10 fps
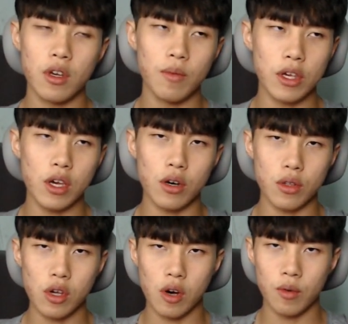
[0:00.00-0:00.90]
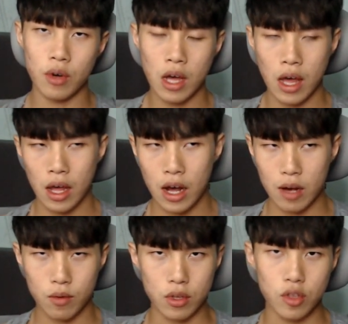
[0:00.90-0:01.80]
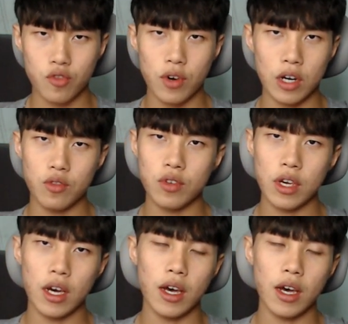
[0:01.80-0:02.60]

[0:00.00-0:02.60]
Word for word: because of I was trying to get